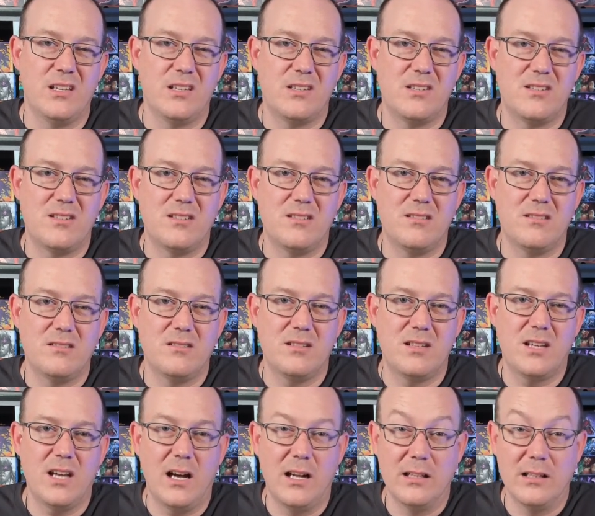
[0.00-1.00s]
It's
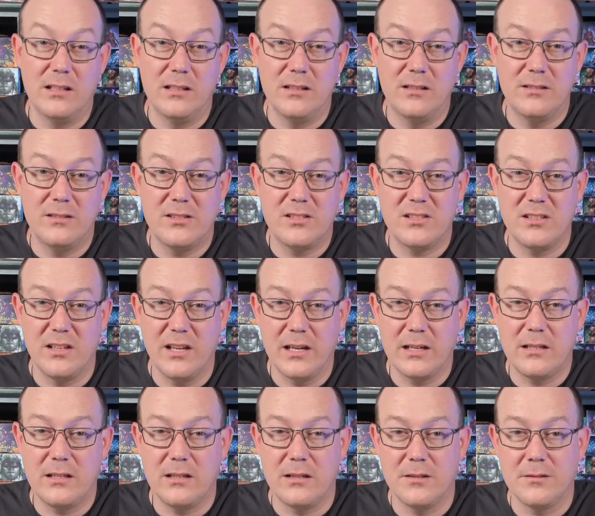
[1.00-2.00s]
color
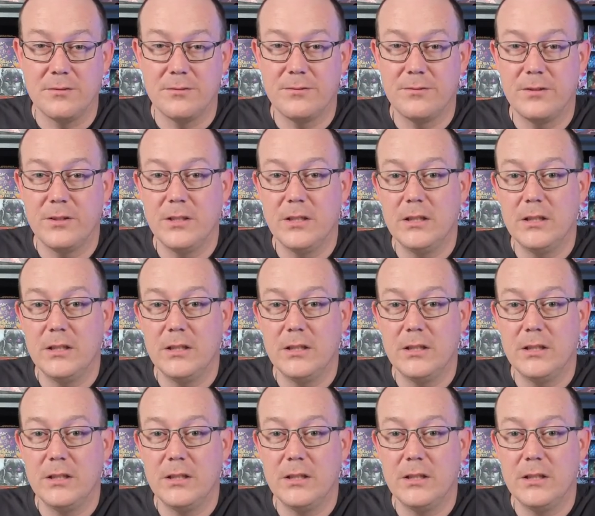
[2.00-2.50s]
selective.